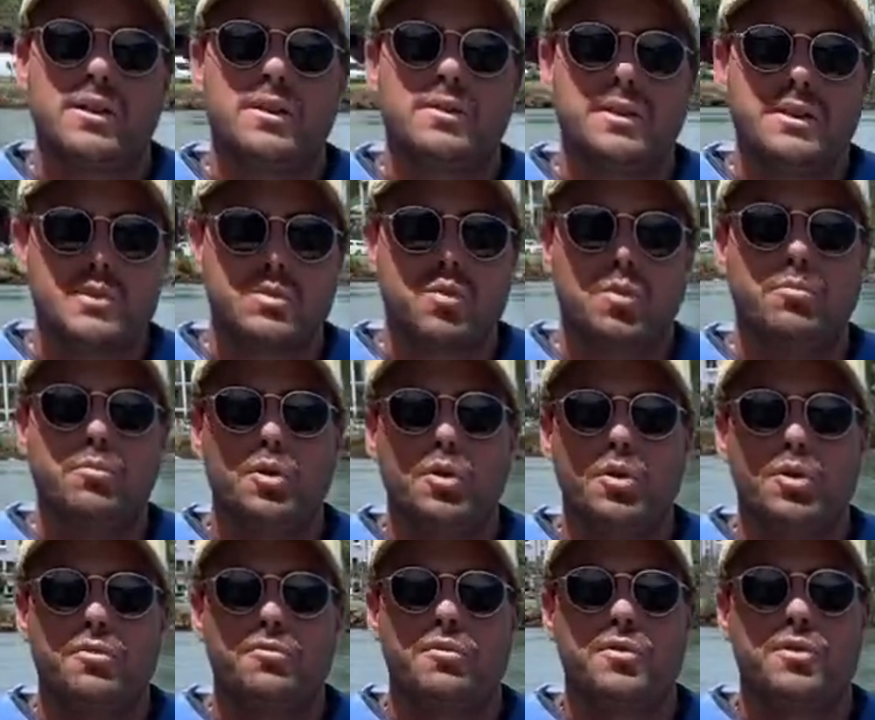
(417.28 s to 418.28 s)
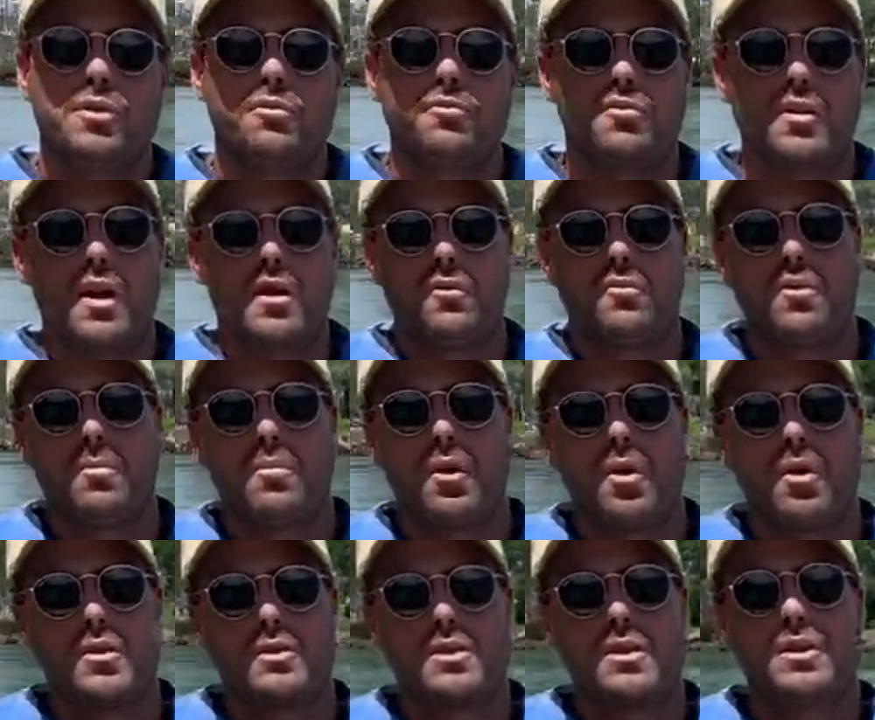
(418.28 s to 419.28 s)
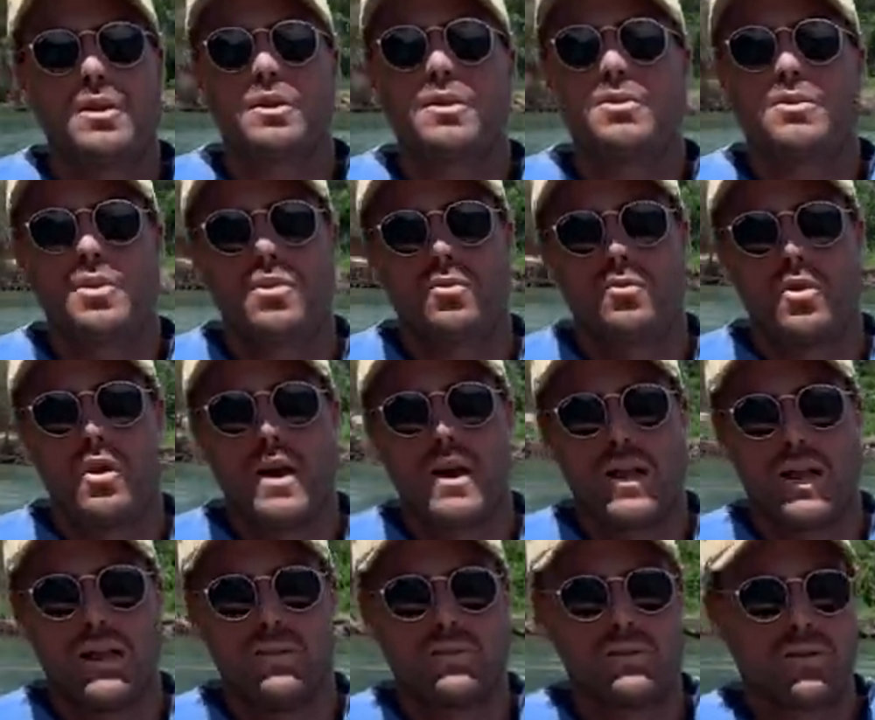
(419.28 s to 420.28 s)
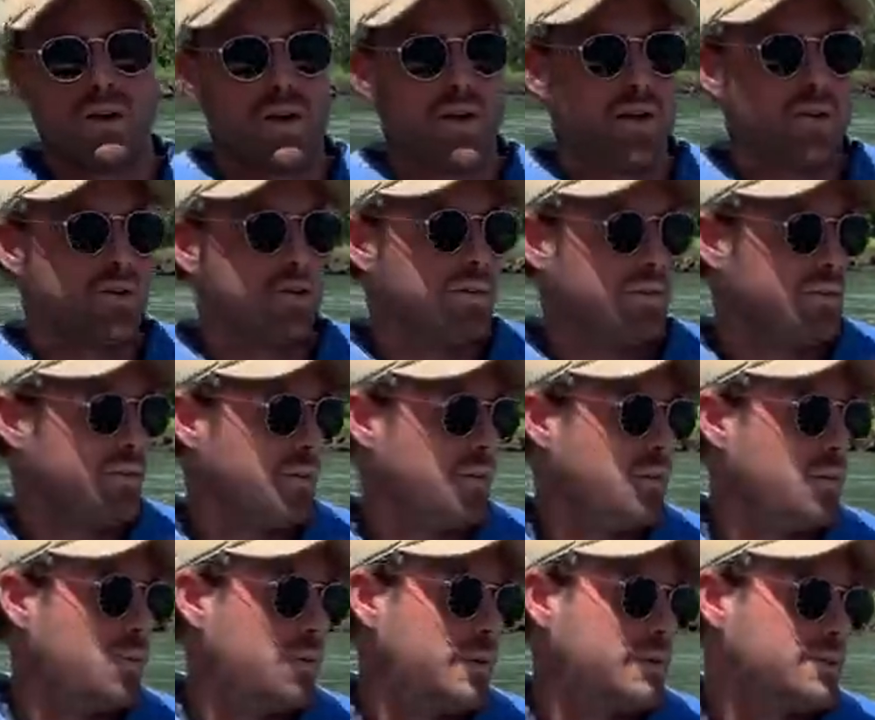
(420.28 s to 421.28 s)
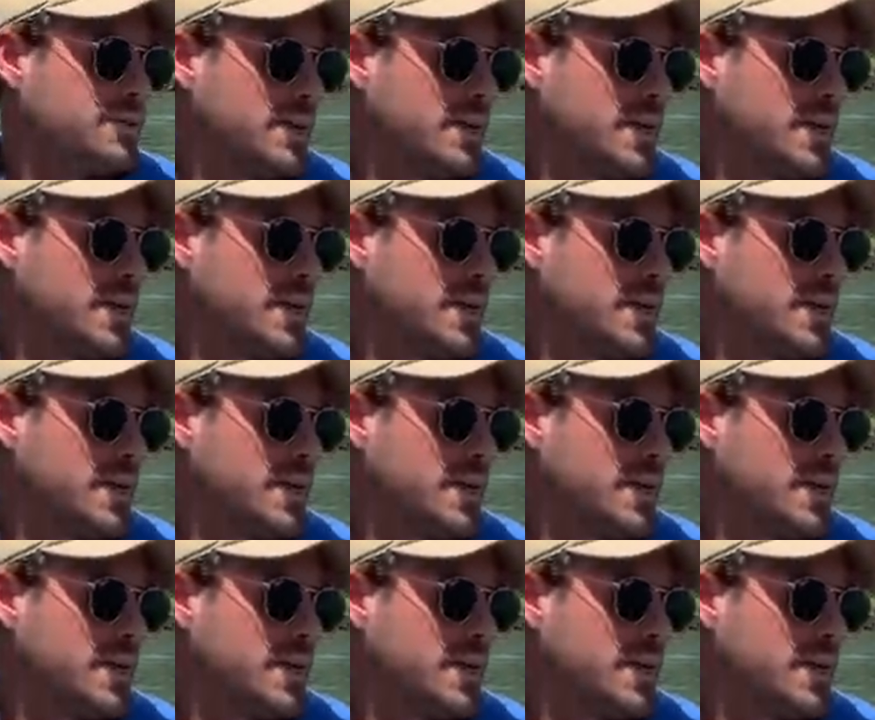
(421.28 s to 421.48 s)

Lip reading: this will move the front of the boat to the right hand side. Once